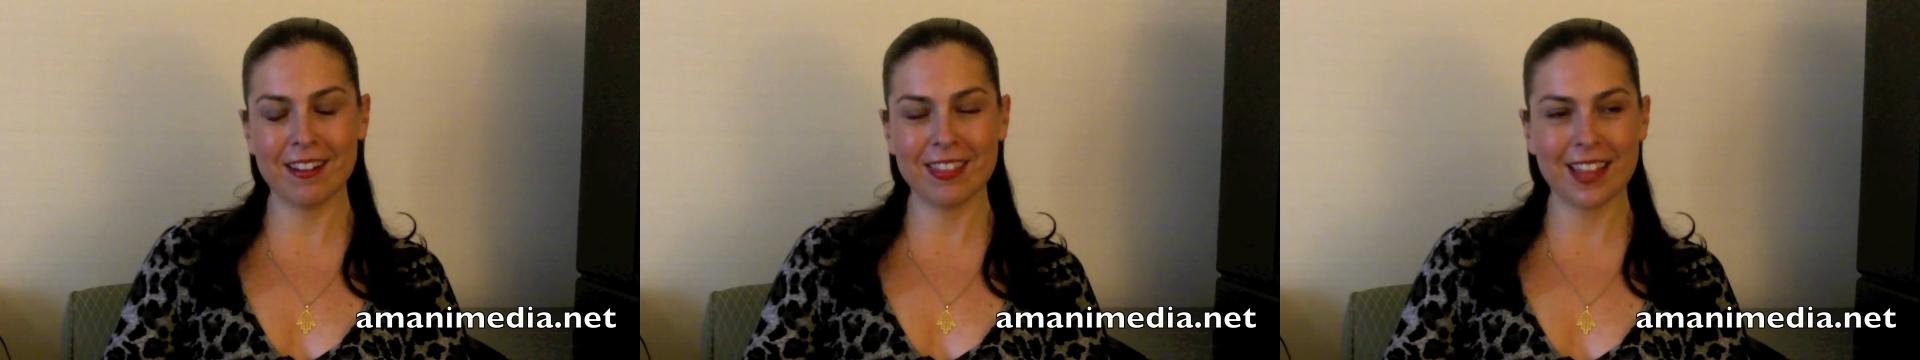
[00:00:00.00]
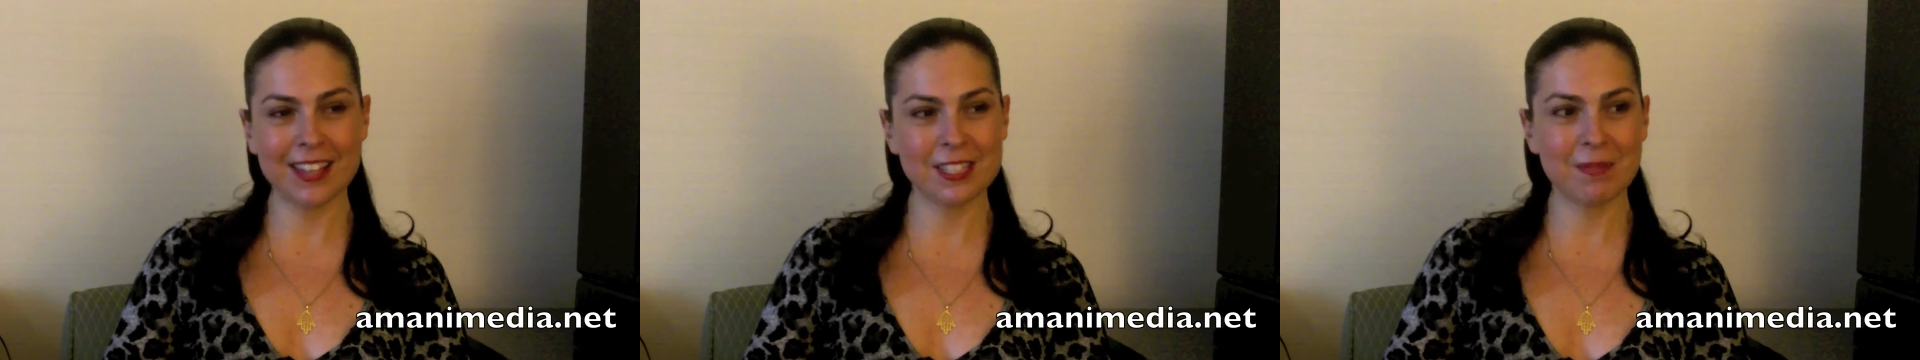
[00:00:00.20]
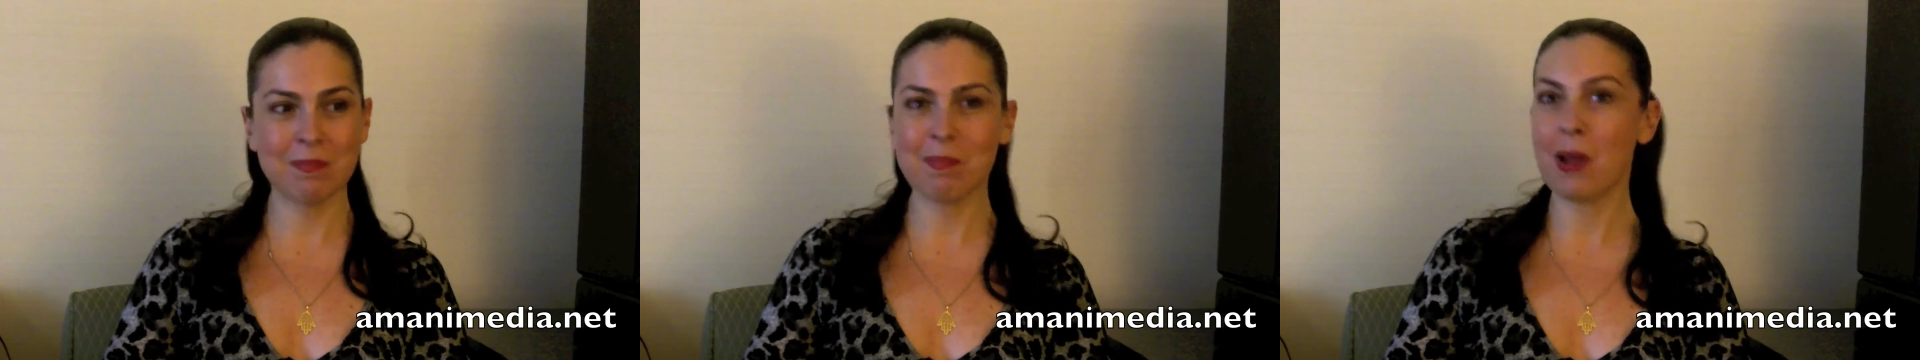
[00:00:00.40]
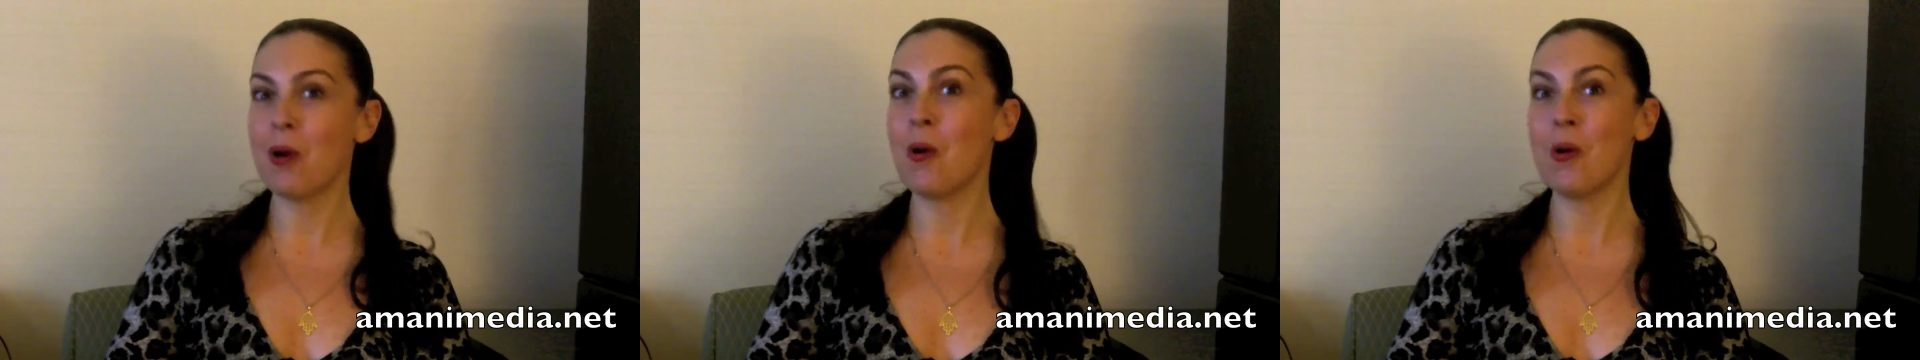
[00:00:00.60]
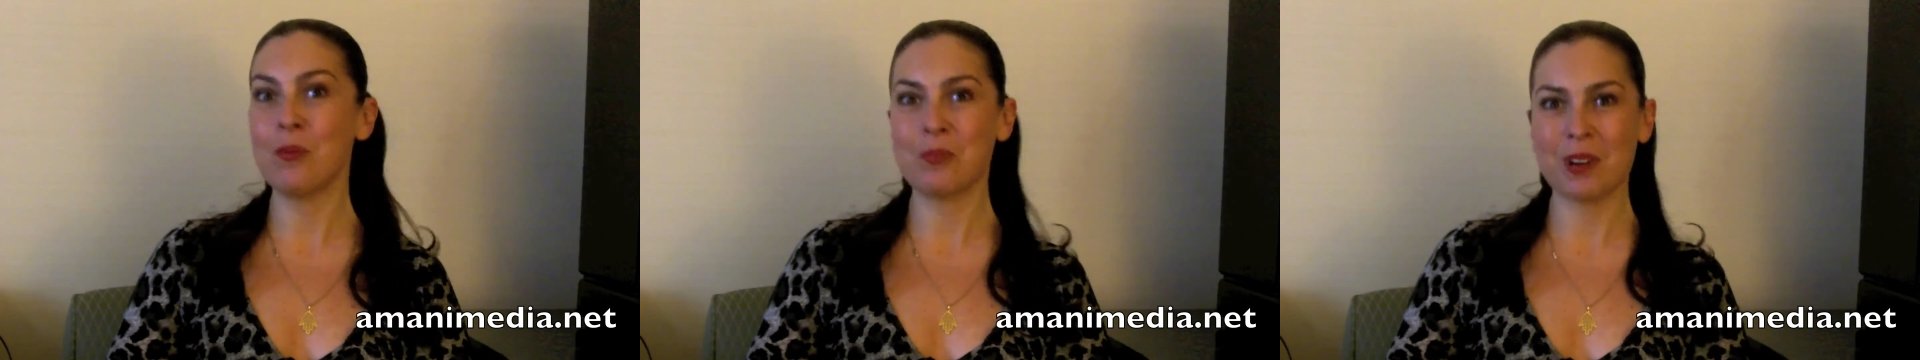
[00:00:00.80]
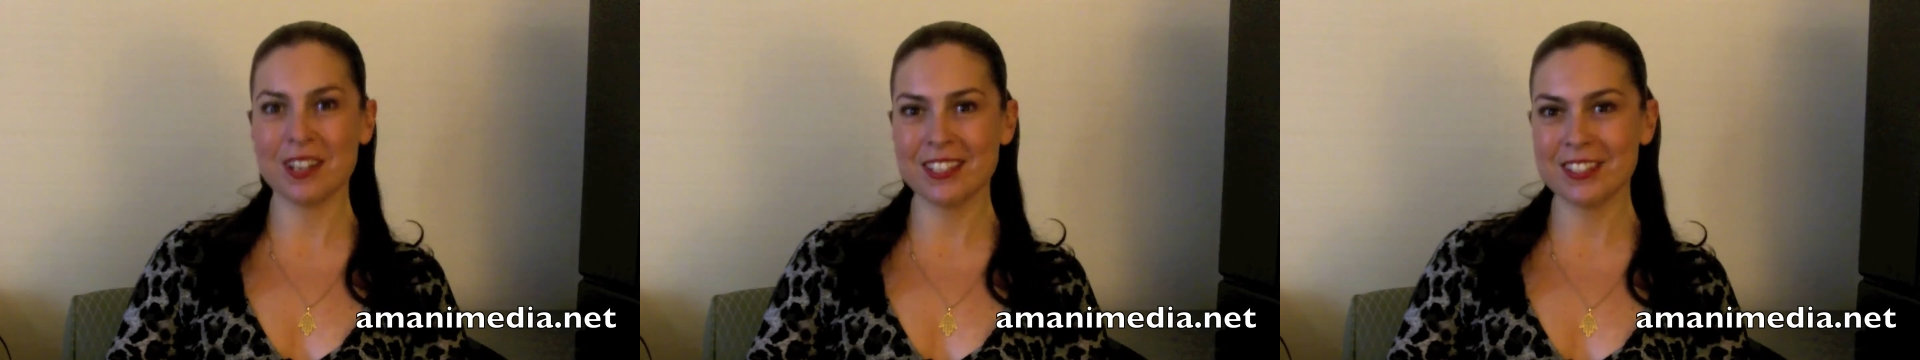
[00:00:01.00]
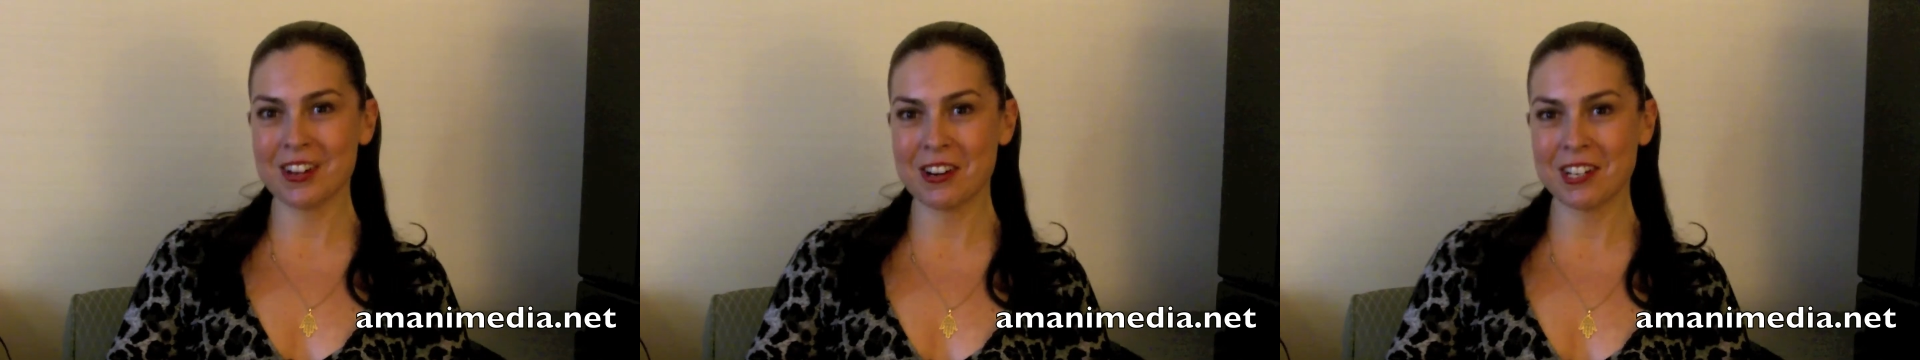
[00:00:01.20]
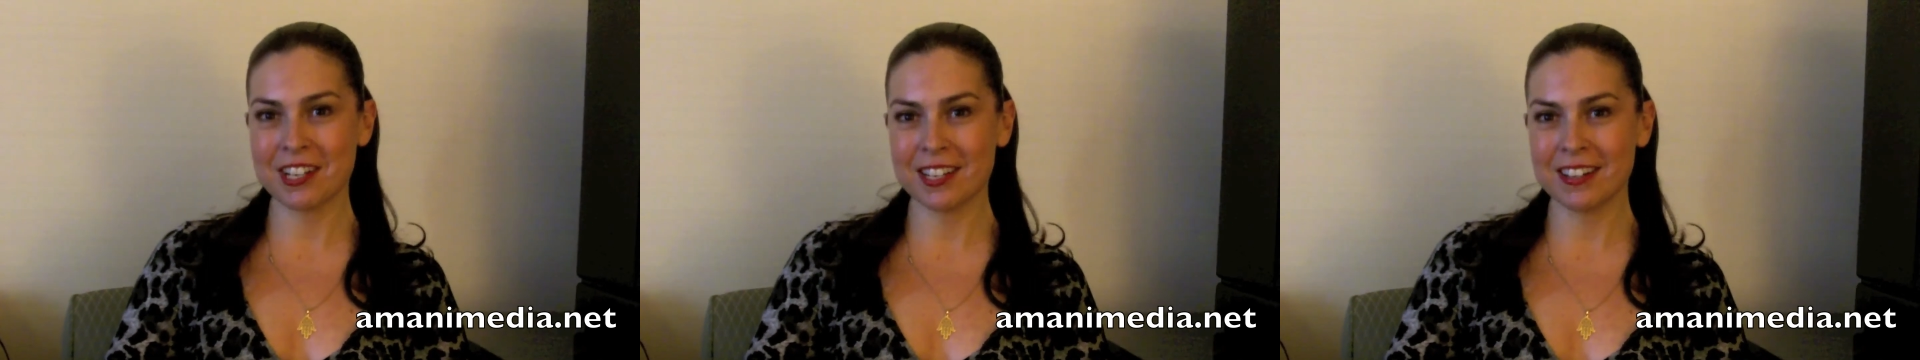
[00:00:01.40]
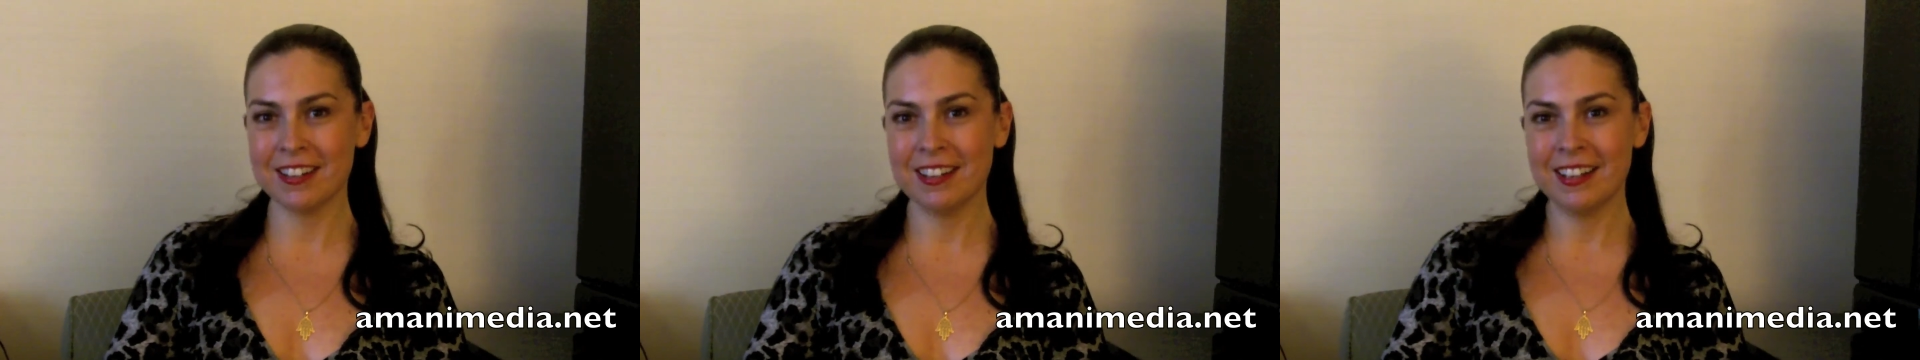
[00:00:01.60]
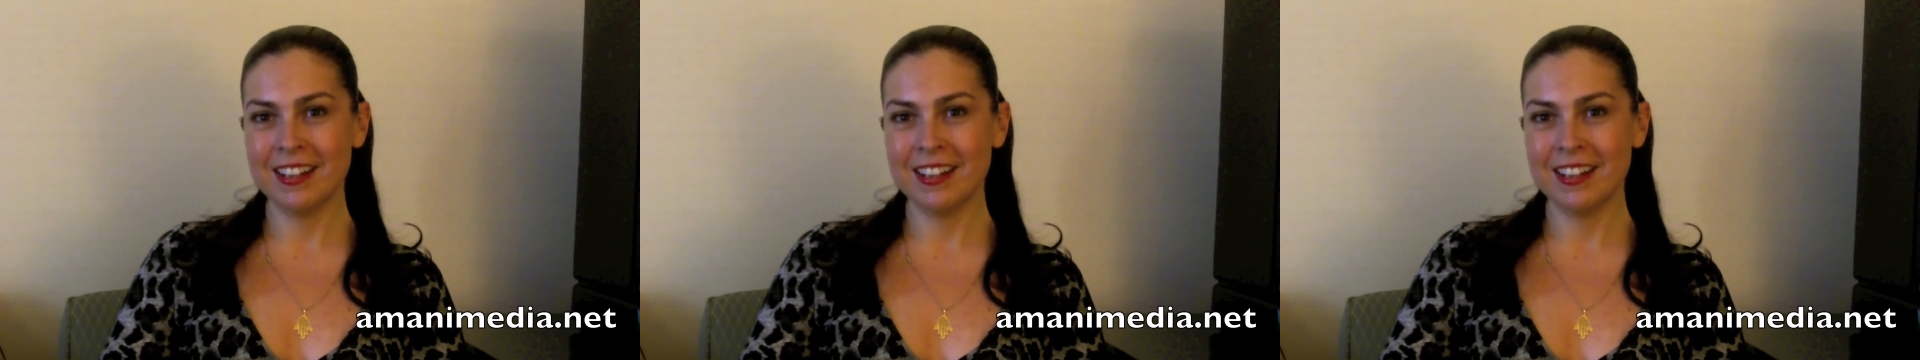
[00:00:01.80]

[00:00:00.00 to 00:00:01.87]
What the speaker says: And that's my home where I started.